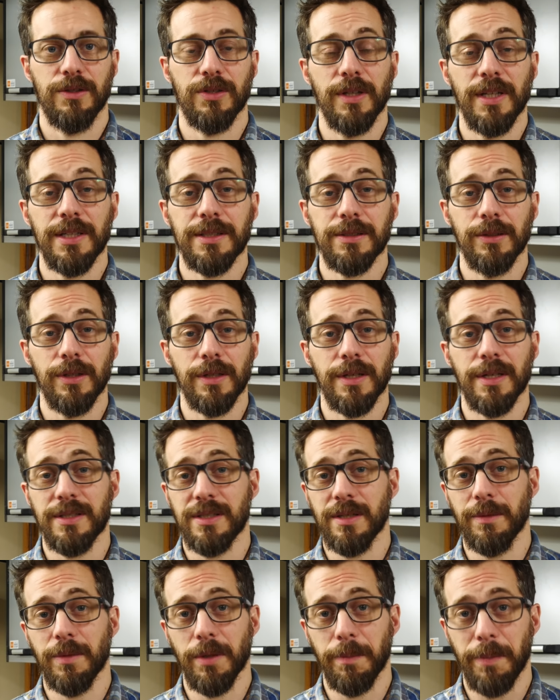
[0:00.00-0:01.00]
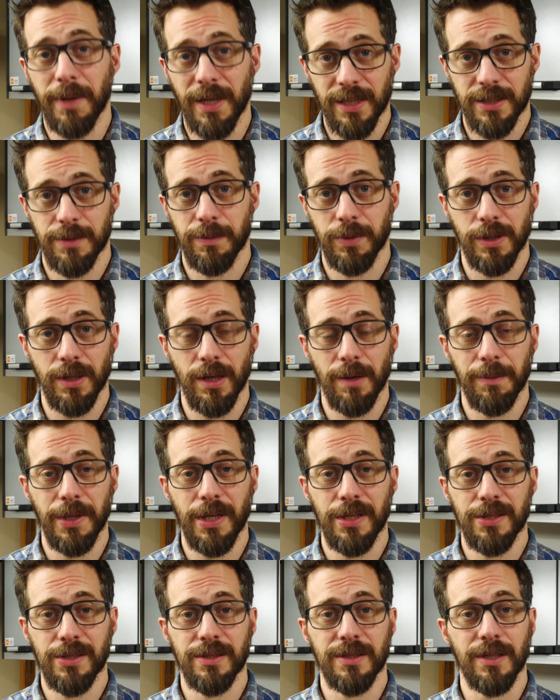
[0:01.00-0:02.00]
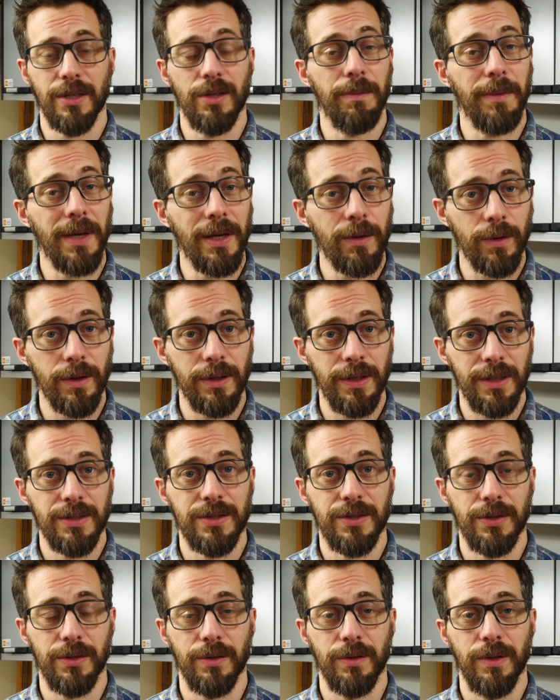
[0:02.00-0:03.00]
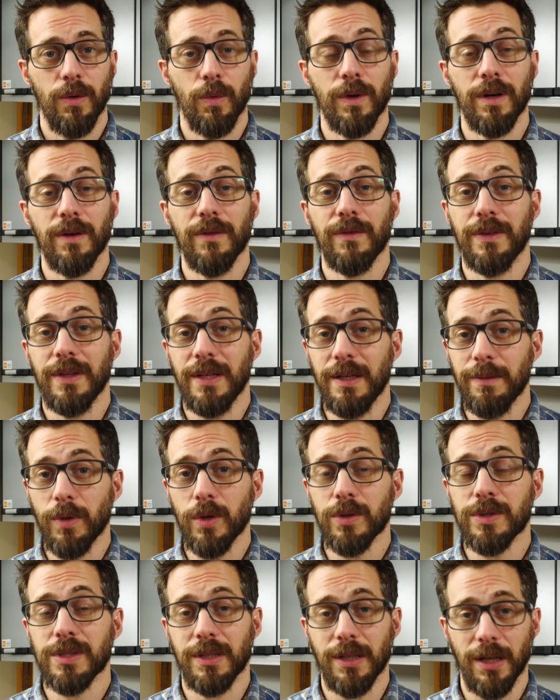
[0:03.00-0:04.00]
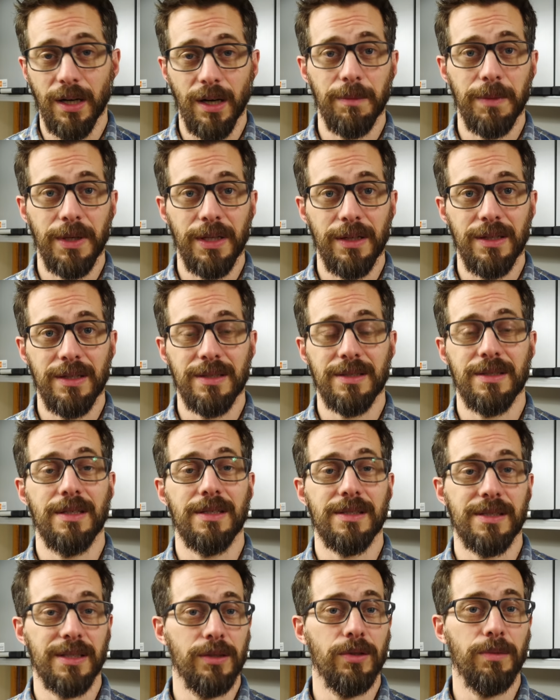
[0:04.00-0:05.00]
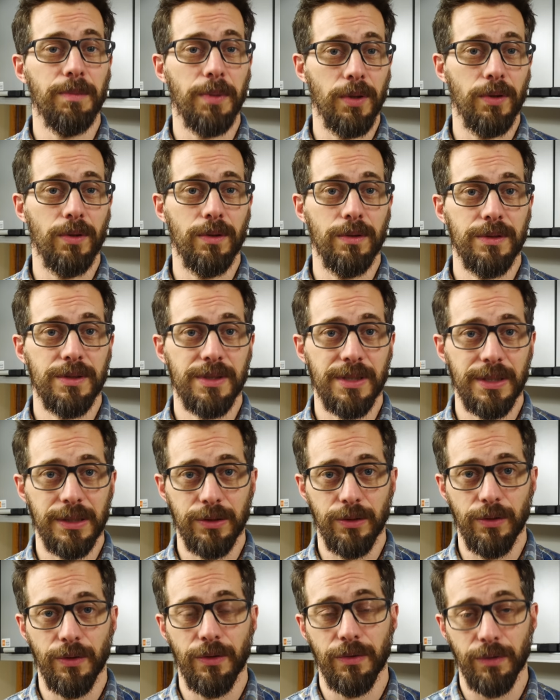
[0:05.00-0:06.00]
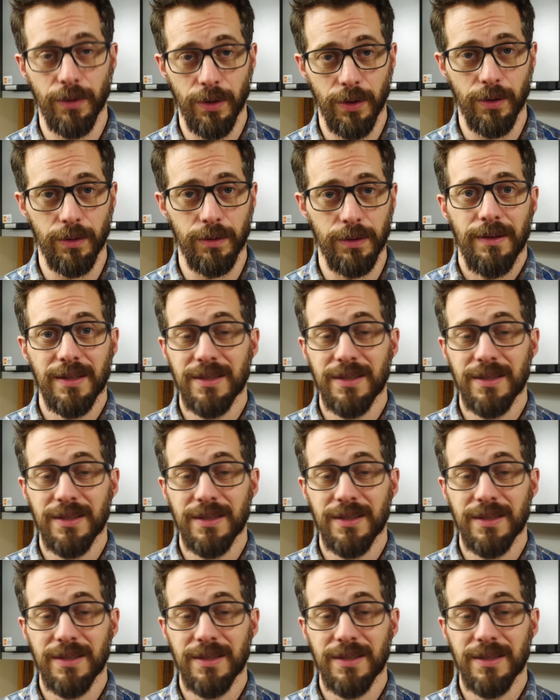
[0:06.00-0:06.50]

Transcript: So let's look at some of the possible combinations that you may run into. One of the most common is the single pole, single throw.